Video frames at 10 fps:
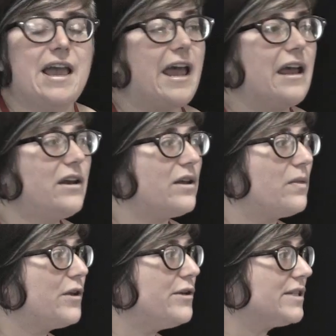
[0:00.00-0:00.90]
And
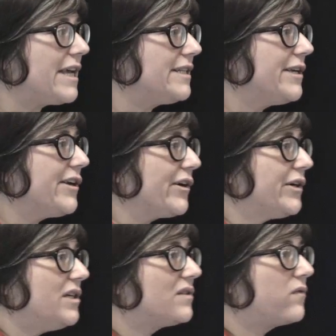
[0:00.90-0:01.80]
the use case here
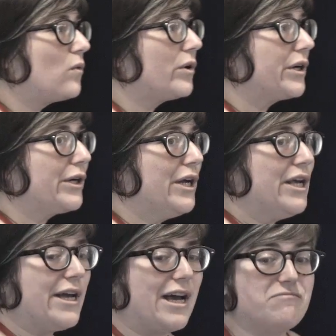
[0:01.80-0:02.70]
is for
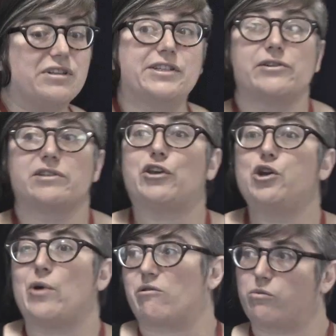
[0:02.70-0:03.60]
um, a series of
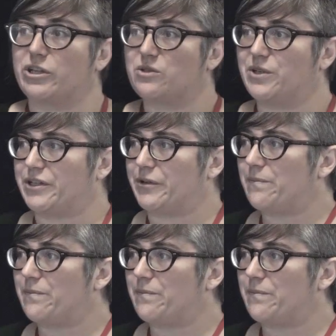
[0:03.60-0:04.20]
QA reports we do.